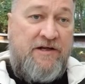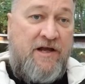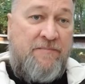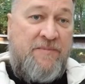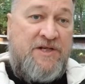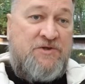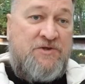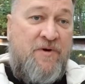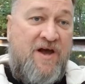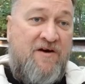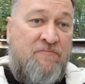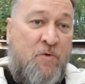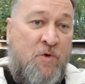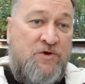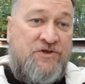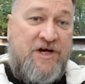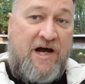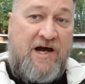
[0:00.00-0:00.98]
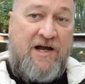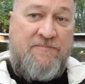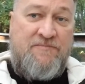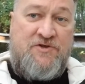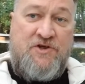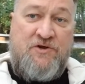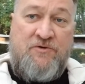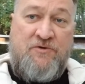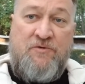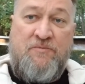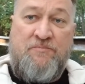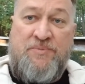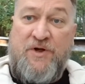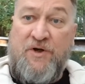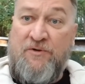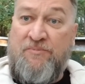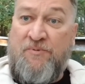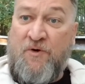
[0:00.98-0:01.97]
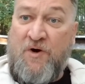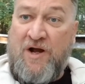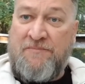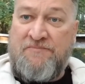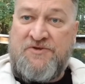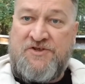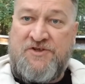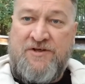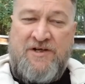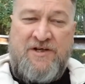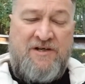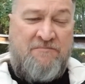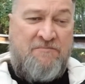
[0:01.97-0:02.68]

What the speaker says: It means we have more time to build preps.